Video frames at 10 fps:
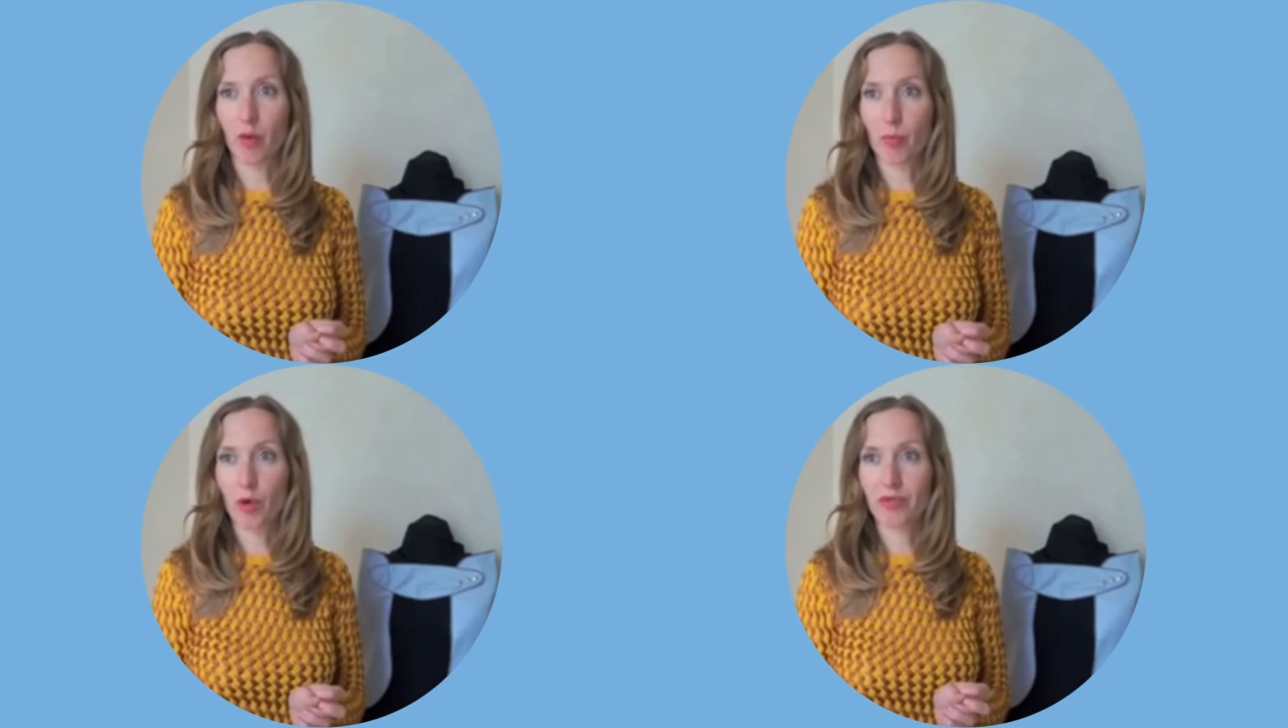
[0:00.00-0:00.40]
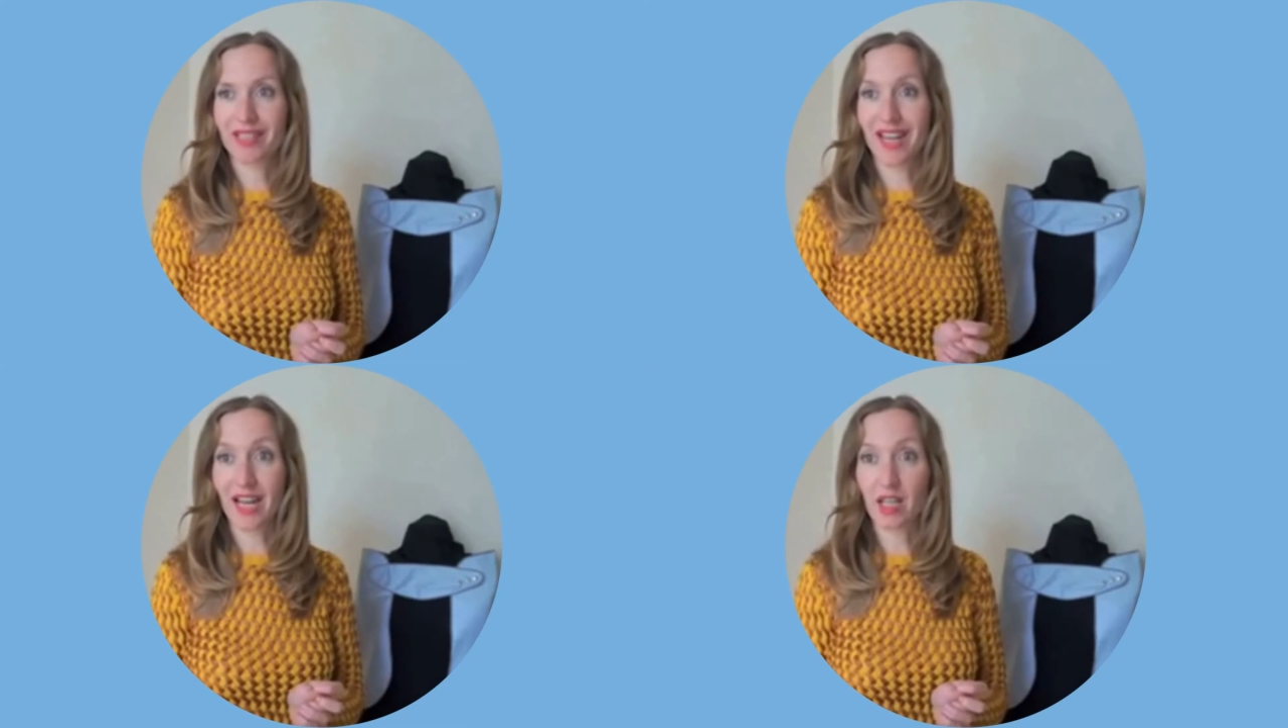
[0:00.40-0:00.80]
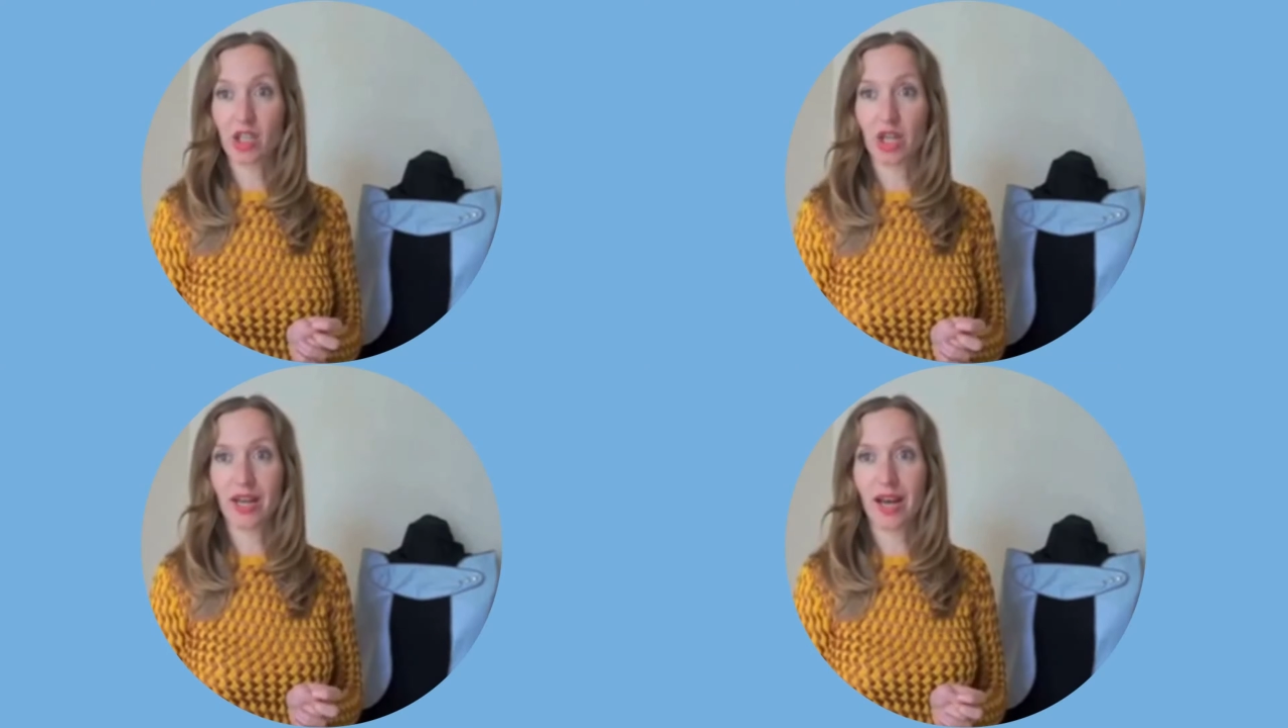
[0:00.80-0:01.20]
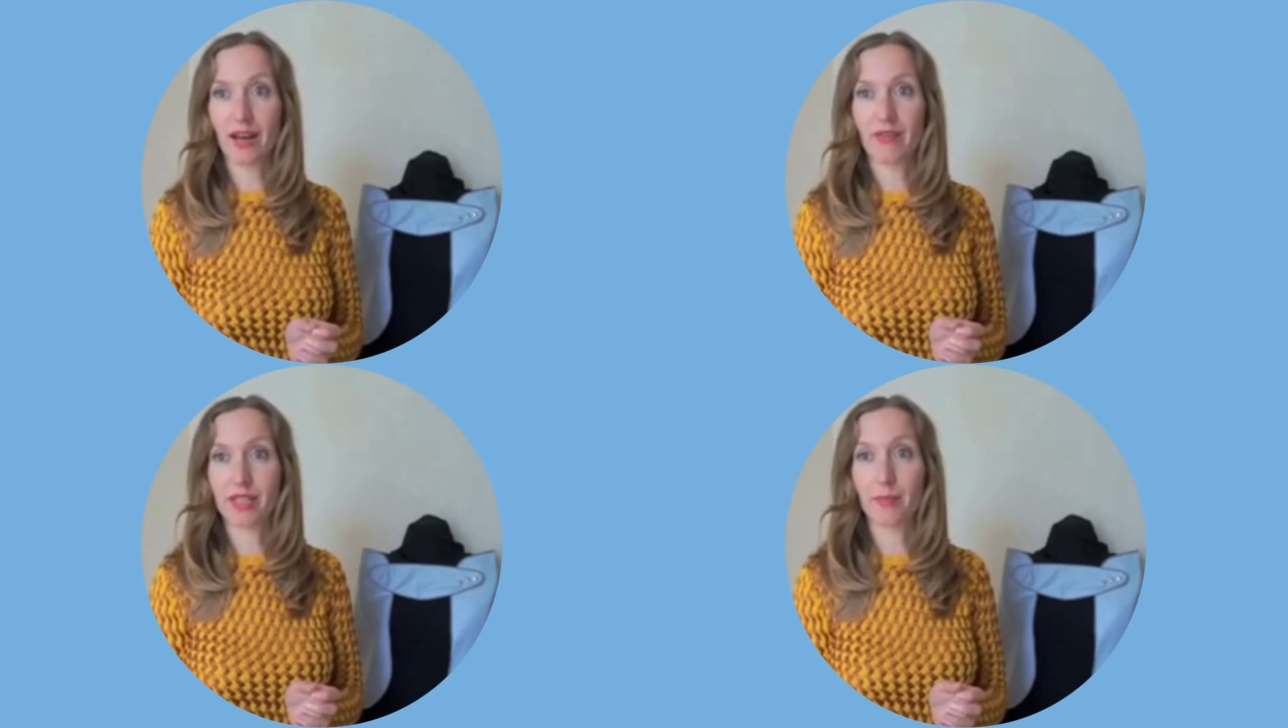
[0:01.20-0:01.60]
for both stylish and
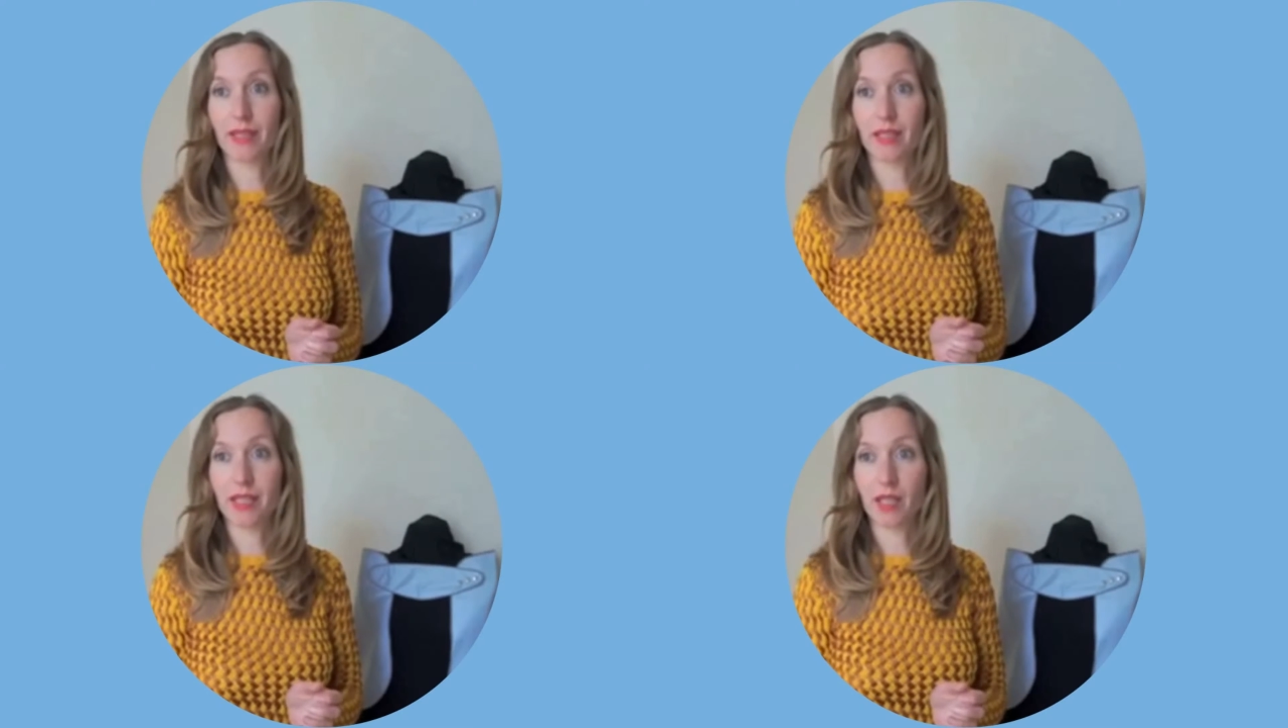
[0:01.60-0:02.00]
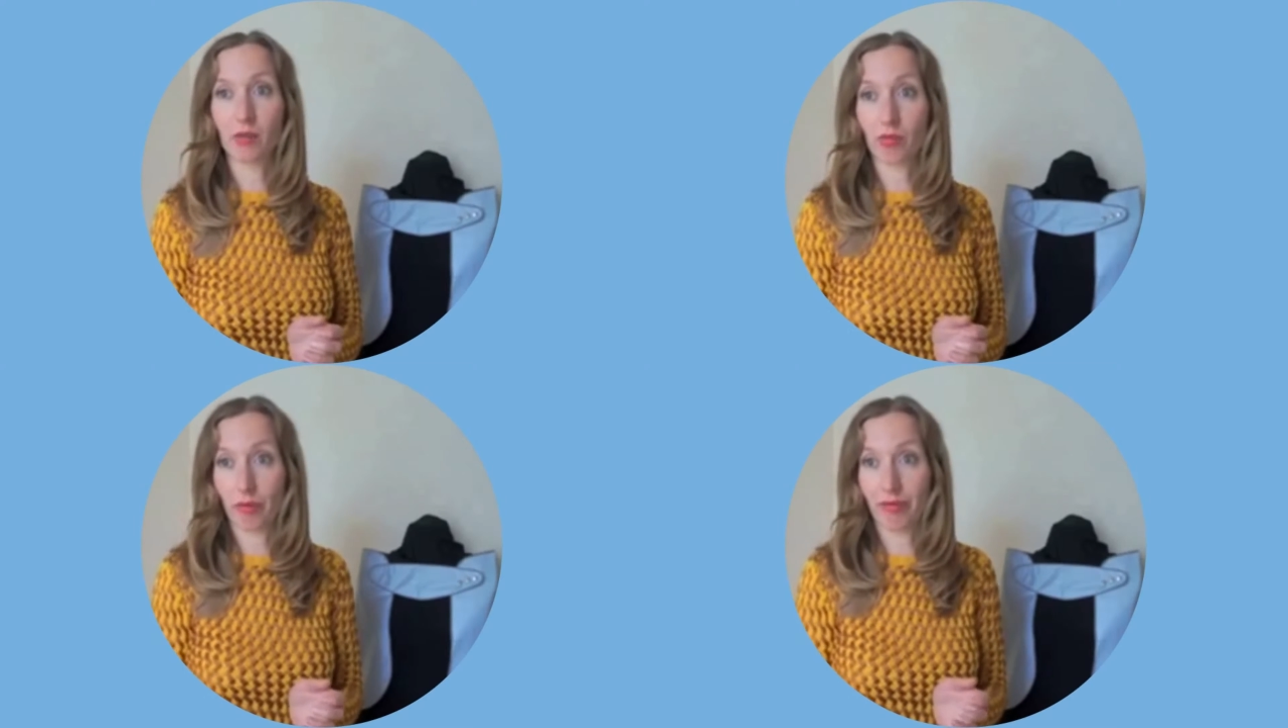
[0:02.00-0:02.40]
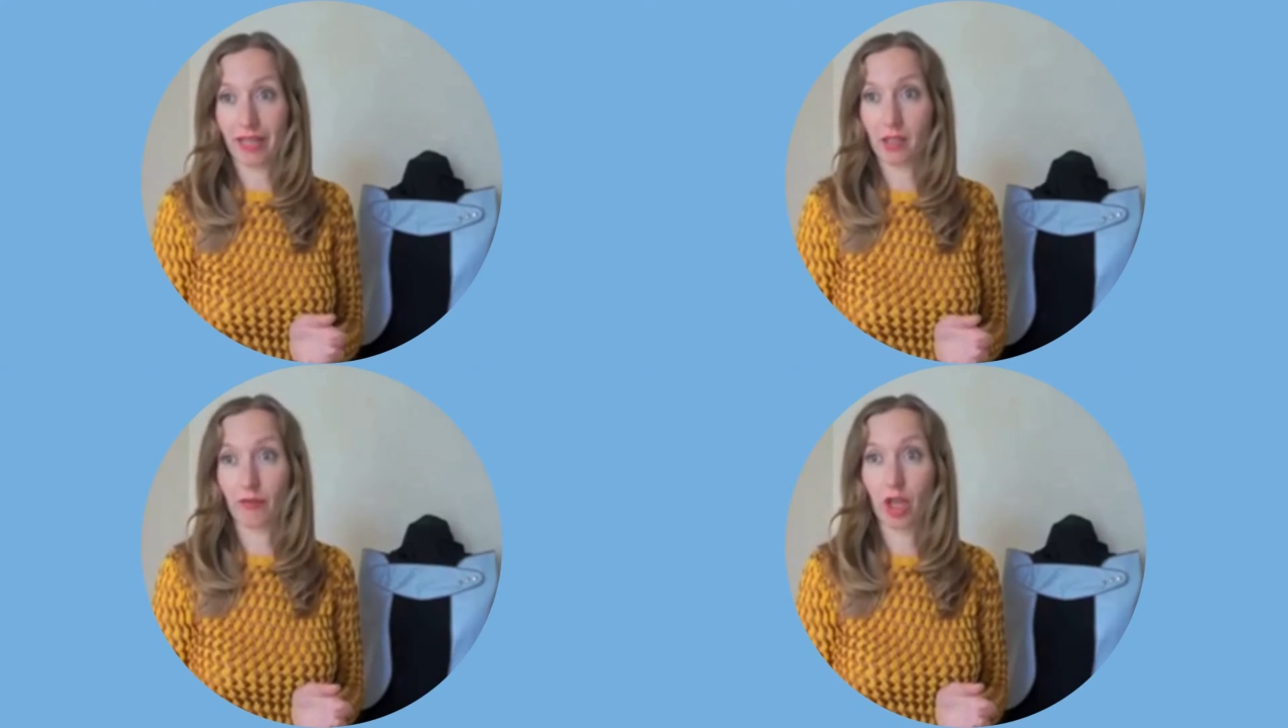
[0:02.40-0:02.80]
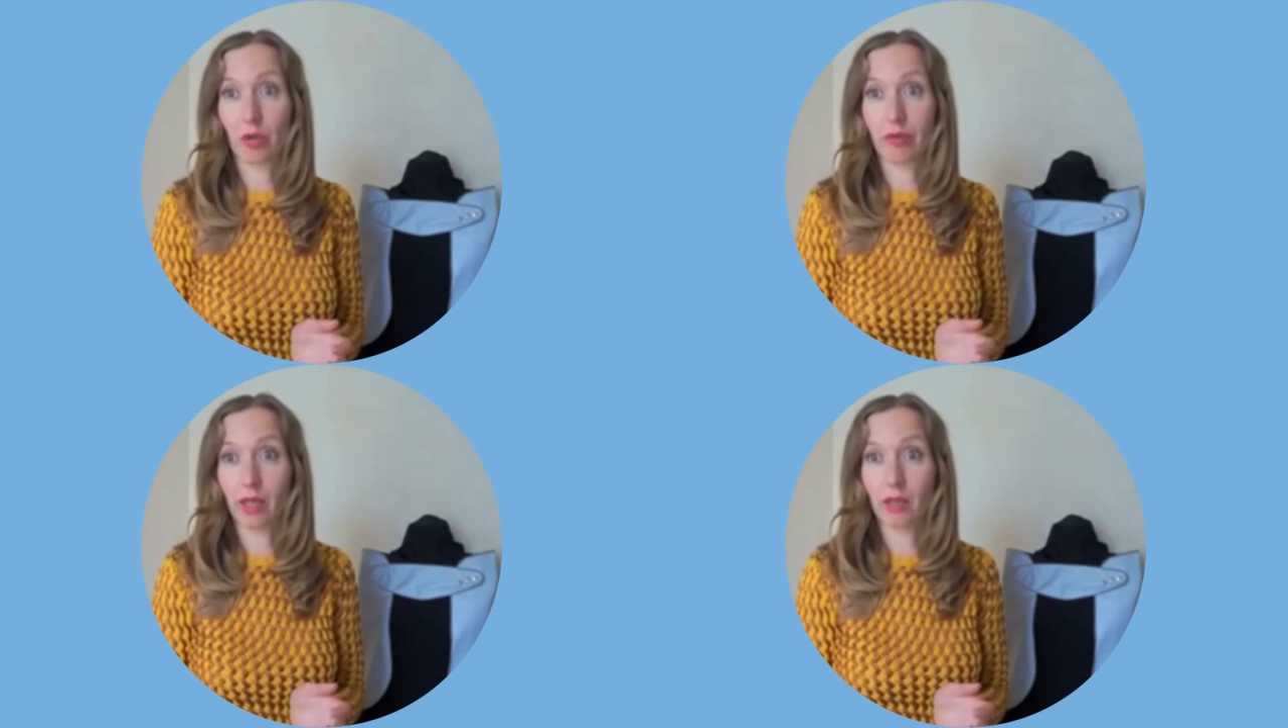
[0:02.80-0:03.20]
high visibility reflective
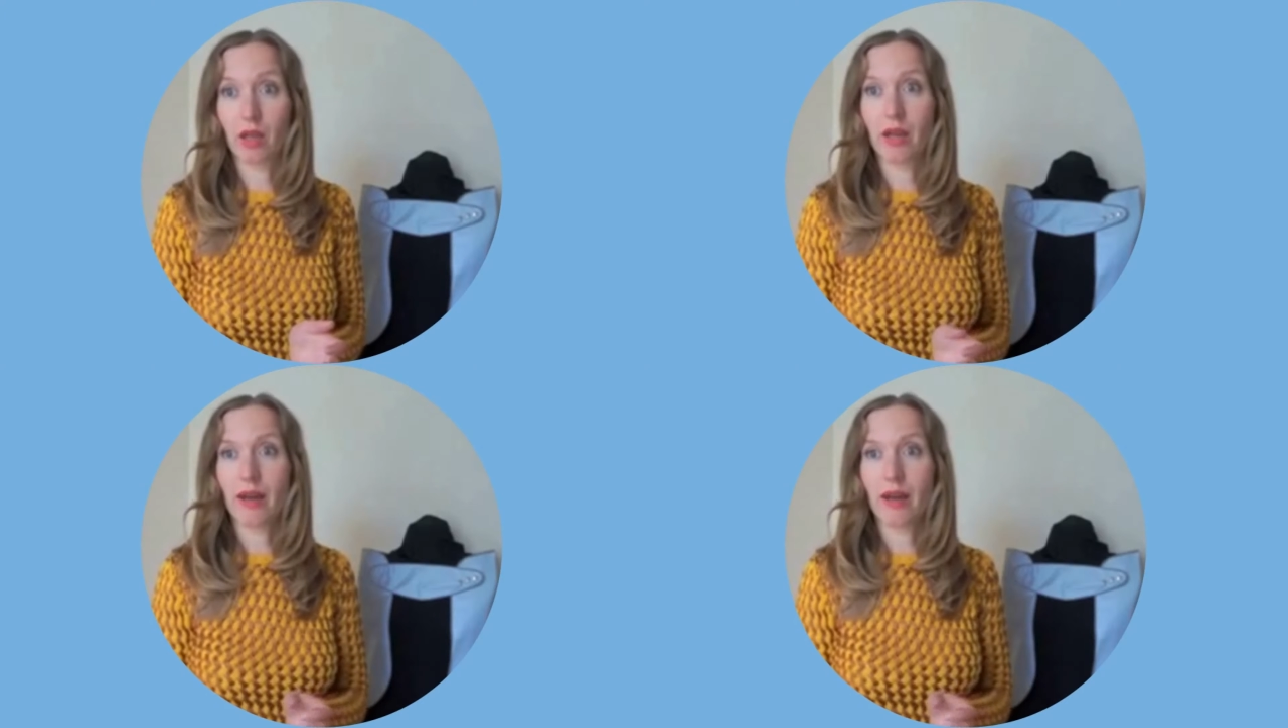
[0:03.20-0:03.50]
clothing.